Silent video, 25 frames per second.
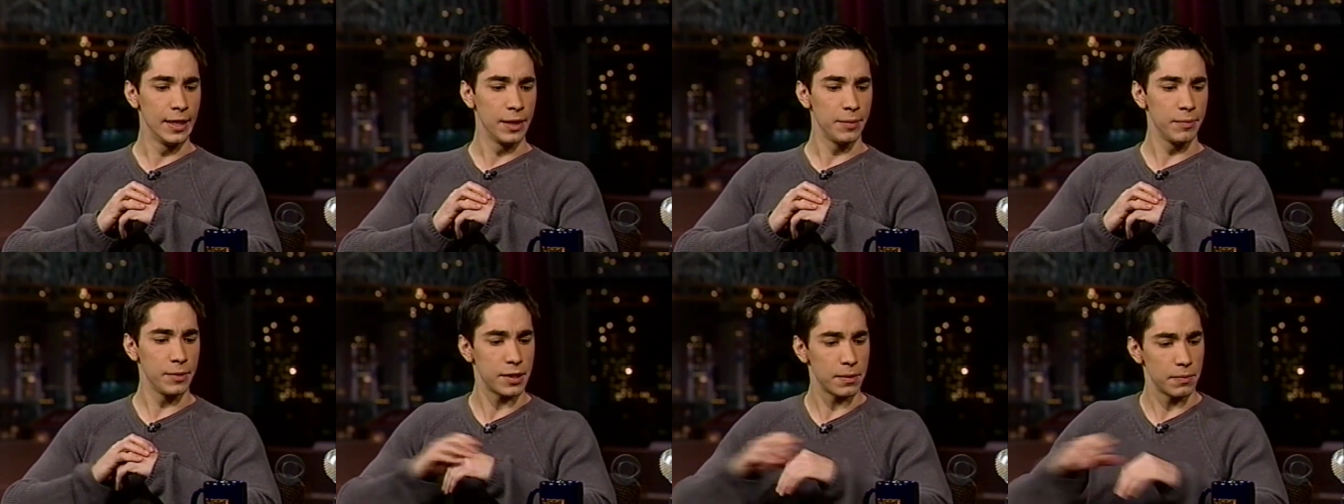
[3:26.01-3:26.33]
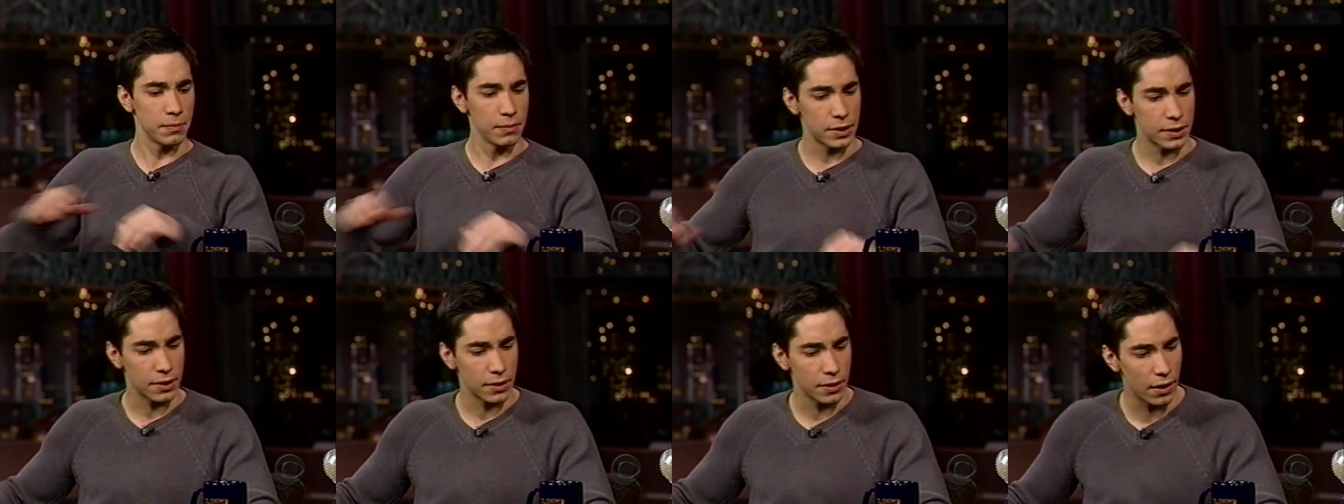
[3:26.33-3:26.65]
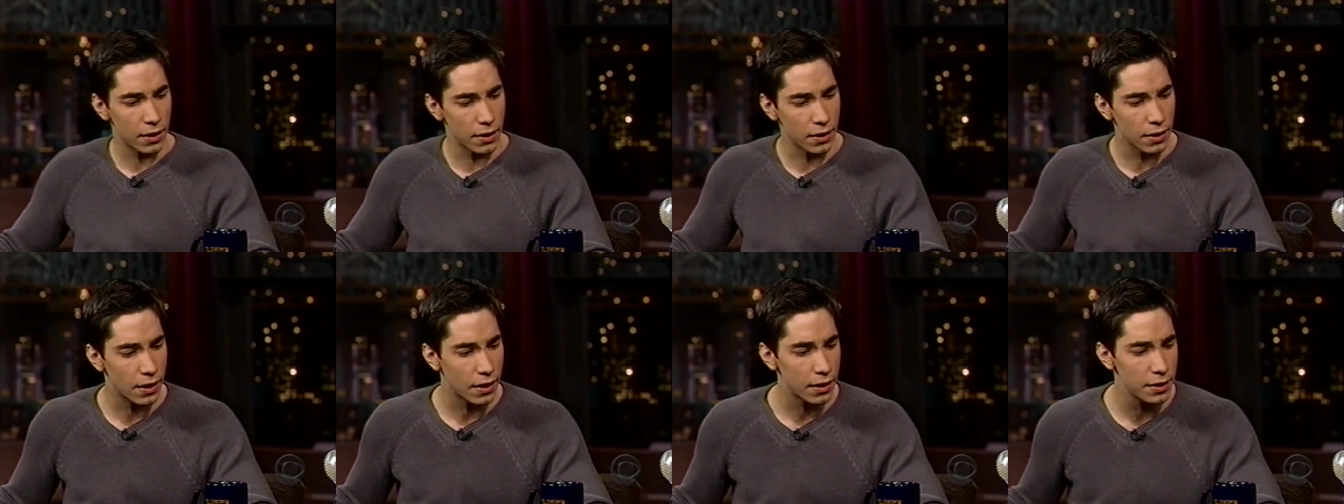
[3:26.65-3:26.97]
Mr.
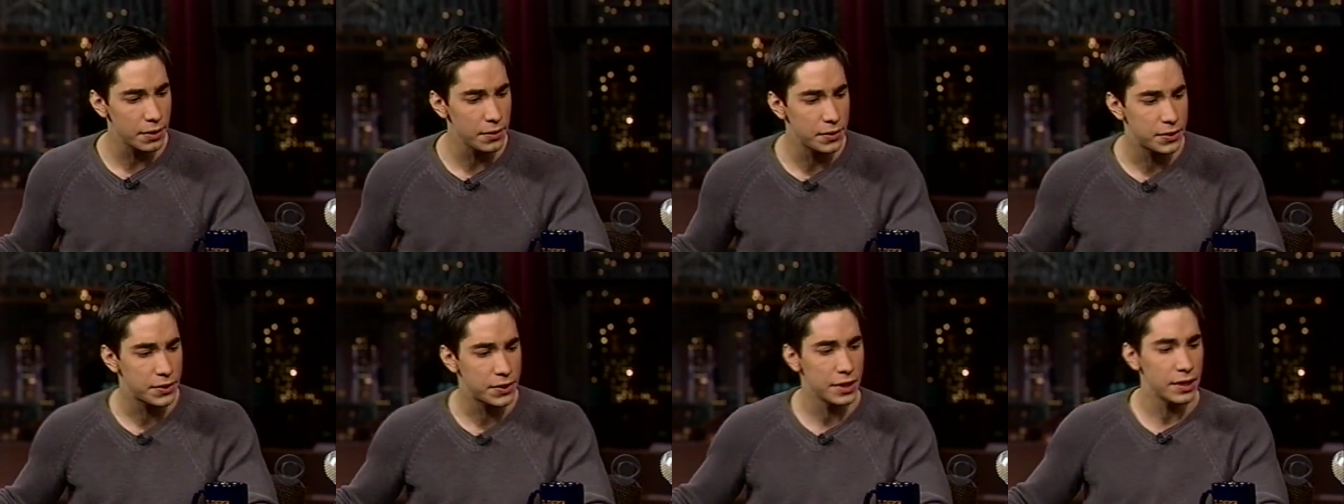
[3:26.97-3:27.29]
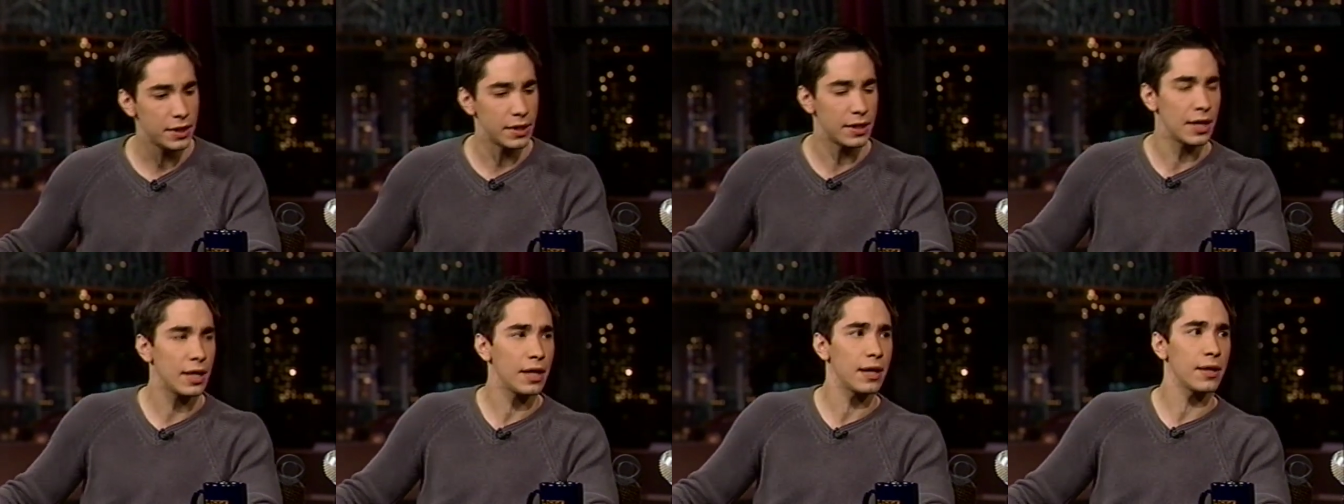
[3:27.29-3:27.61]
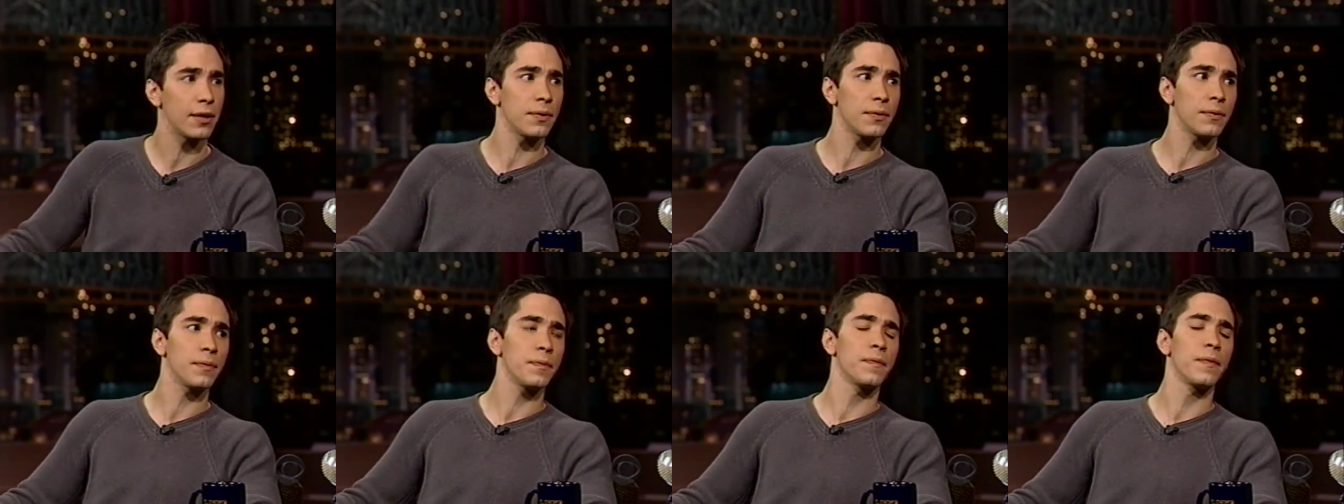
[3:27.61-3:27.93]
Long, are you sitting
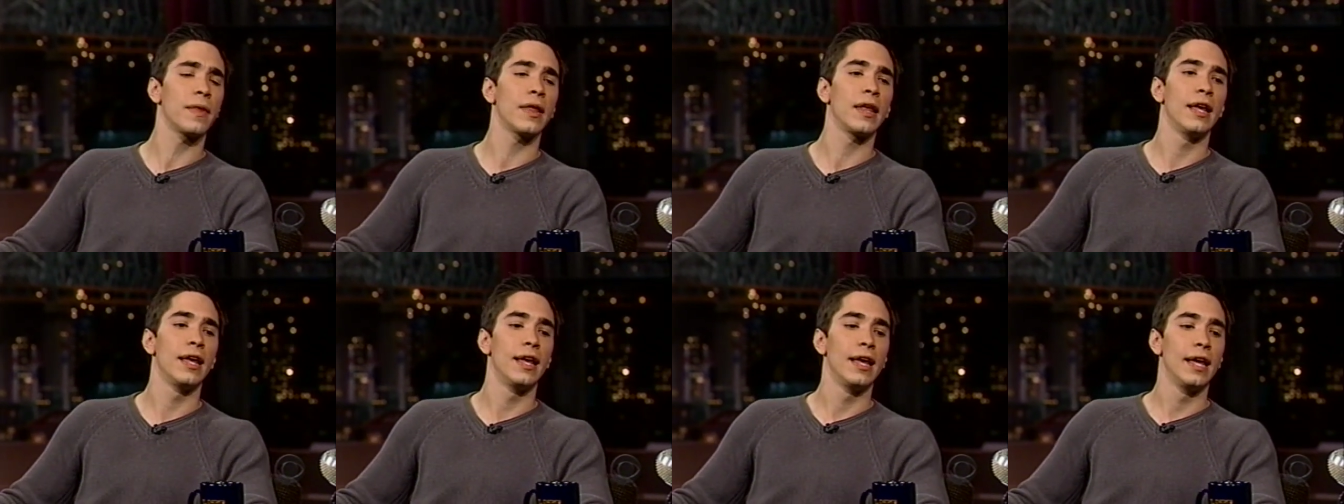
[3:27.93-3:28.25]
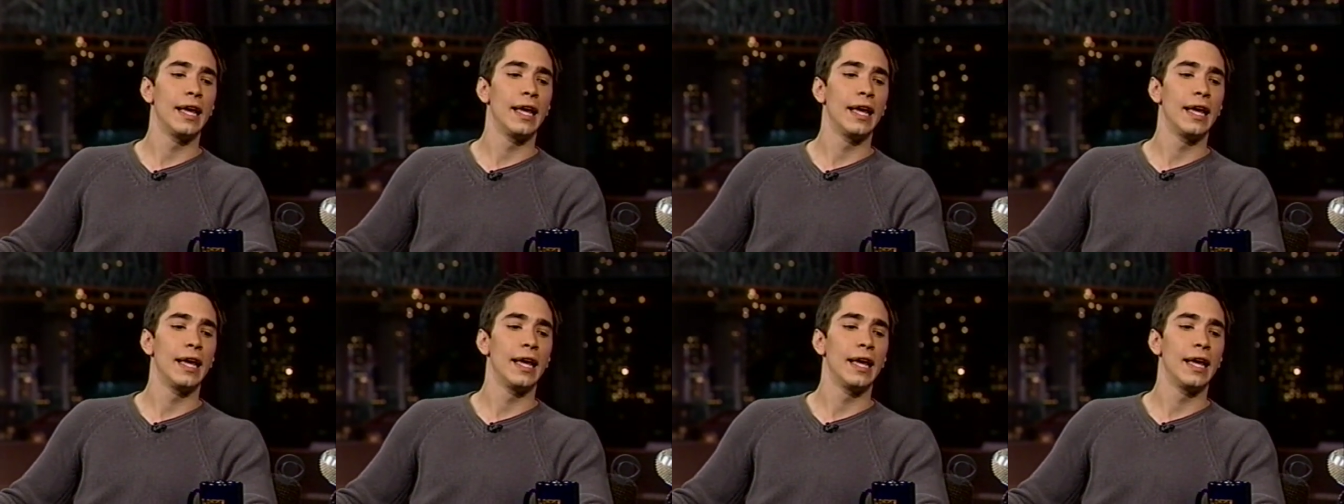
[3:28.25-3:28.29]
down? and,